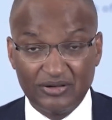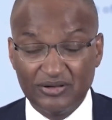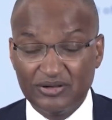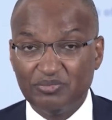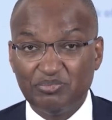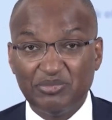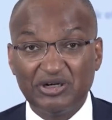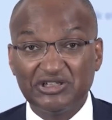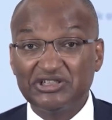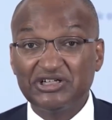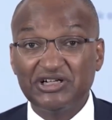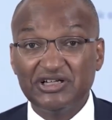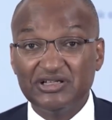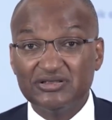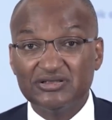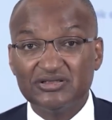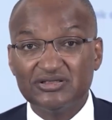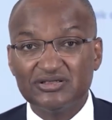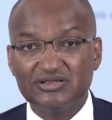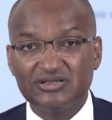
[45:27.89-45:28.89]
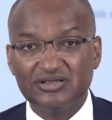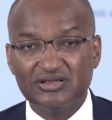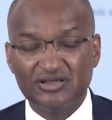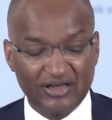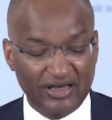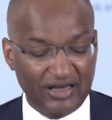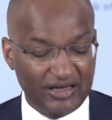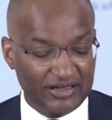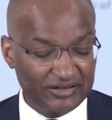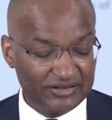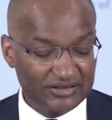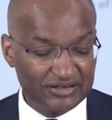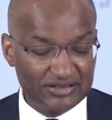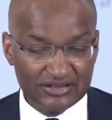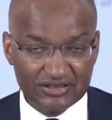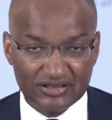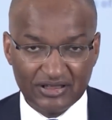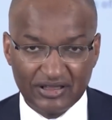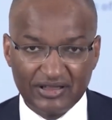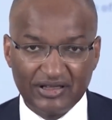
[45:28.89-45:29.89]
machines,
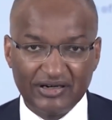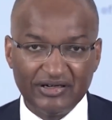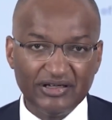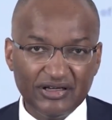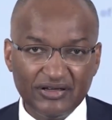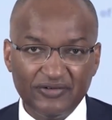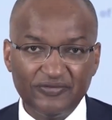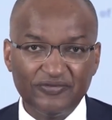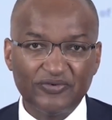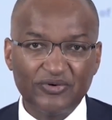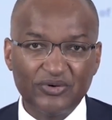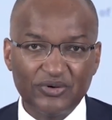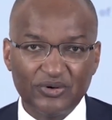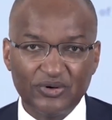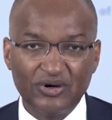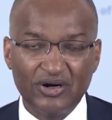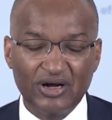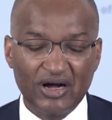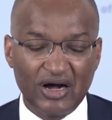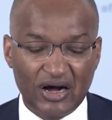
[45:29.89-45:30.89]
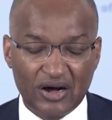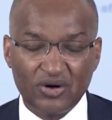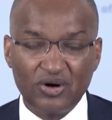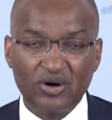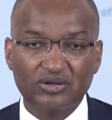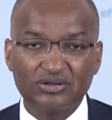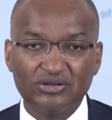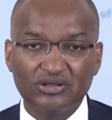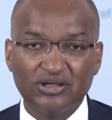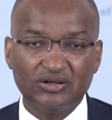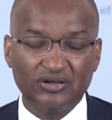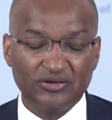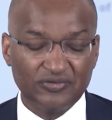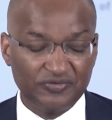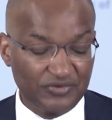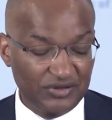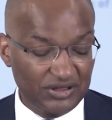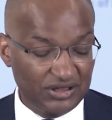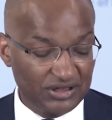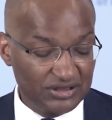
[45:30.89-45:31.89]
hence the need for a cocktail of
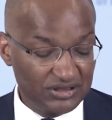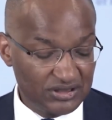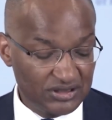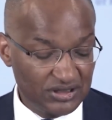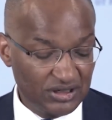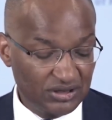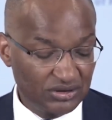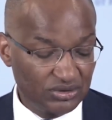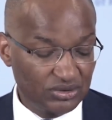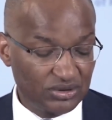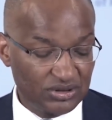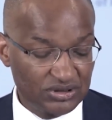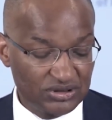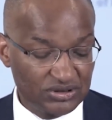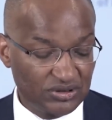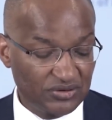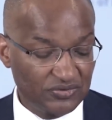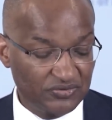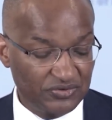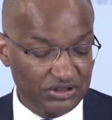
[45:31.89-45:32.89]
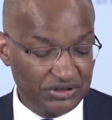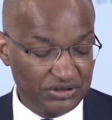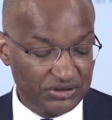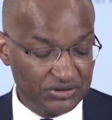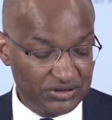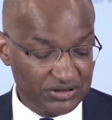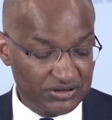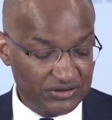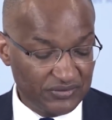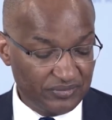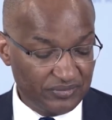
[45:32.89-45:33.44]
things to resolve issues.